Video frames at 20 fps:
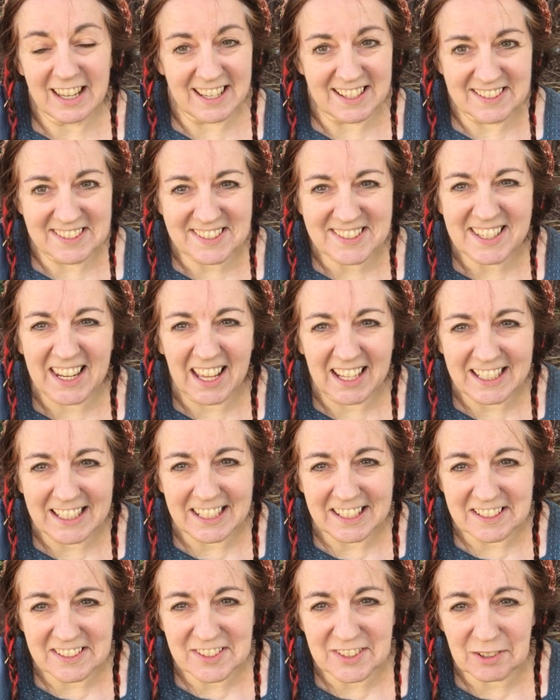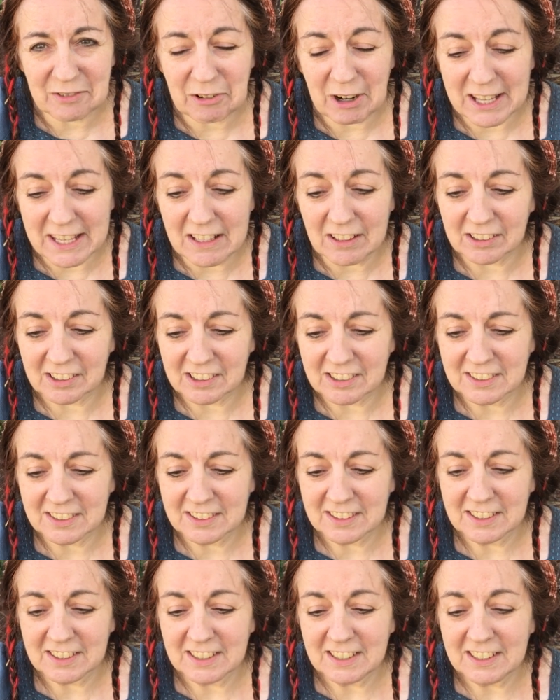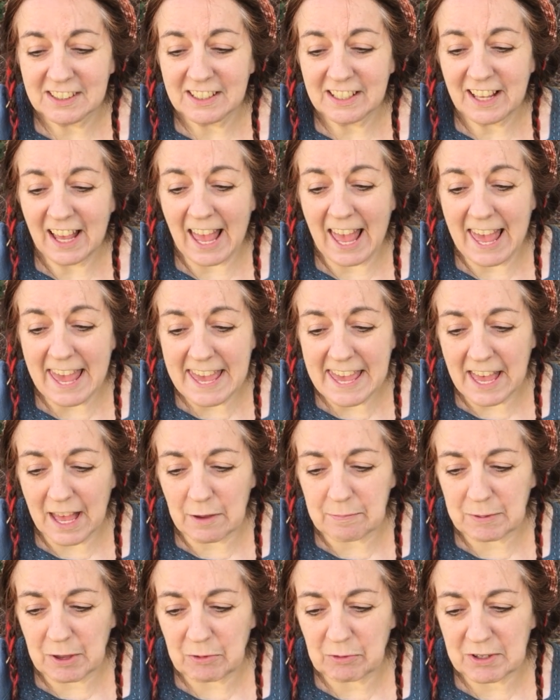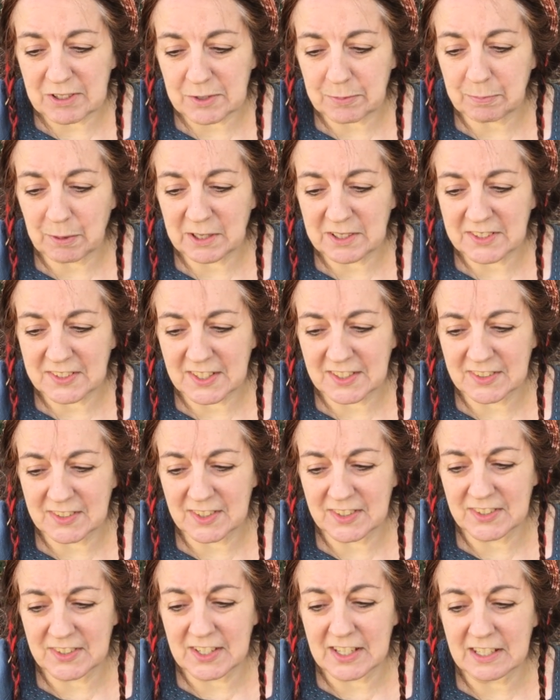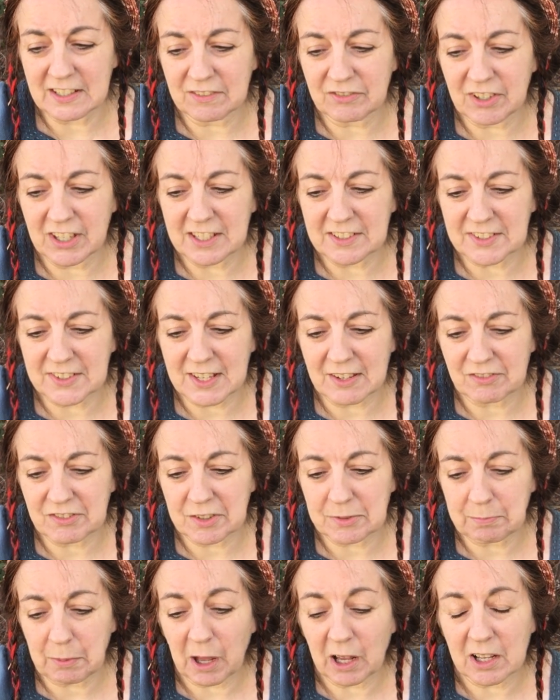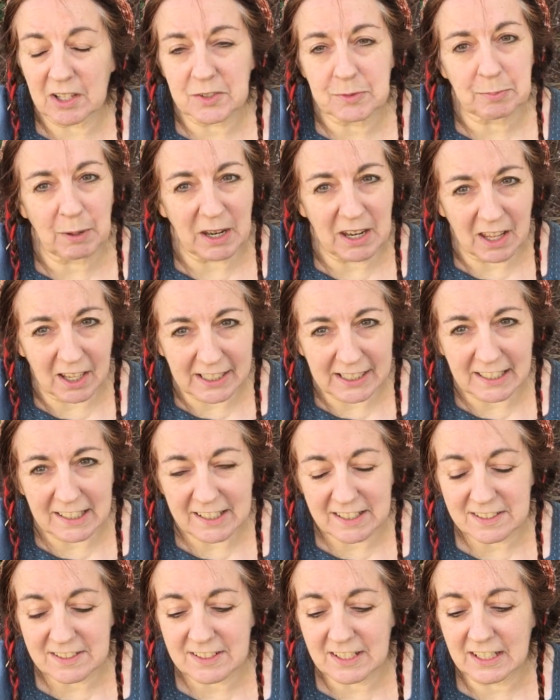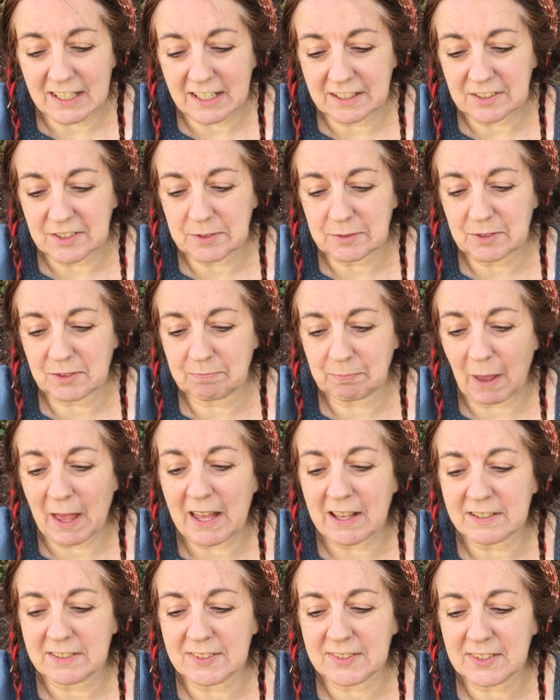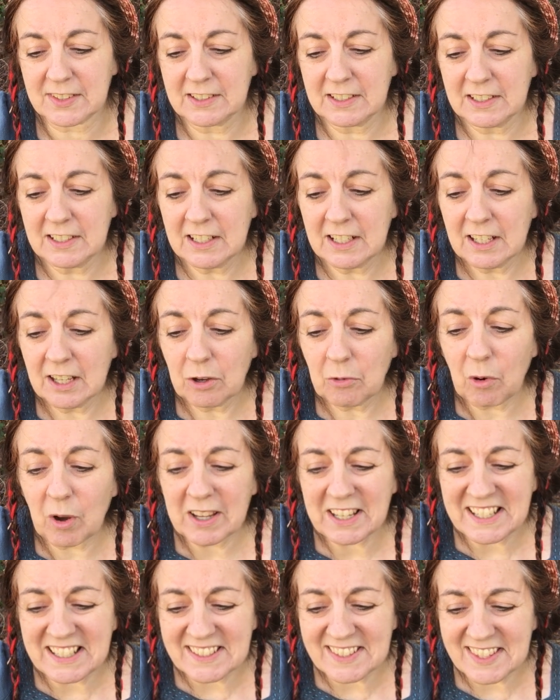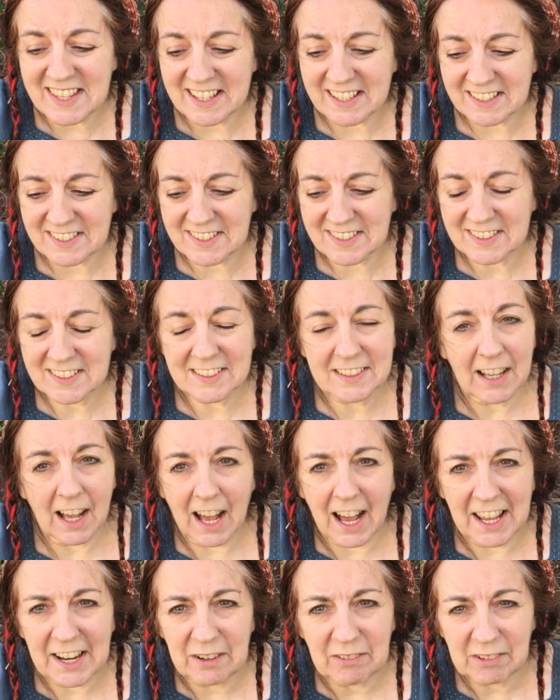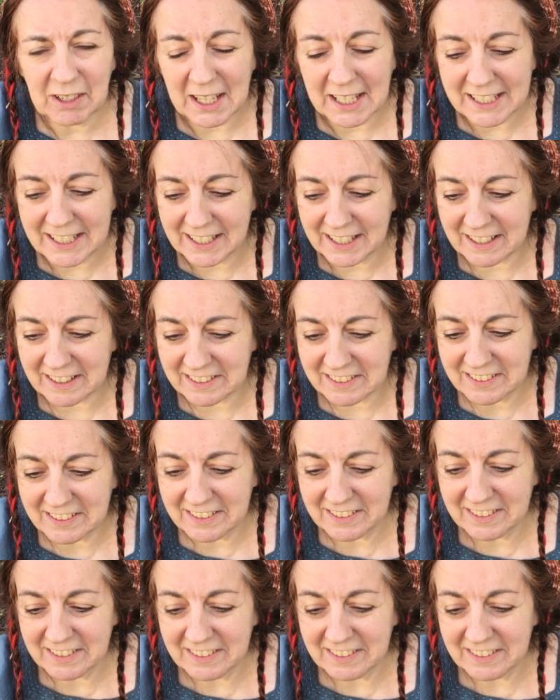It's slightly surreal. "Hey," Happy whispers as the sea of year sevens parts politely to let us pass. "What is this? I don't like it."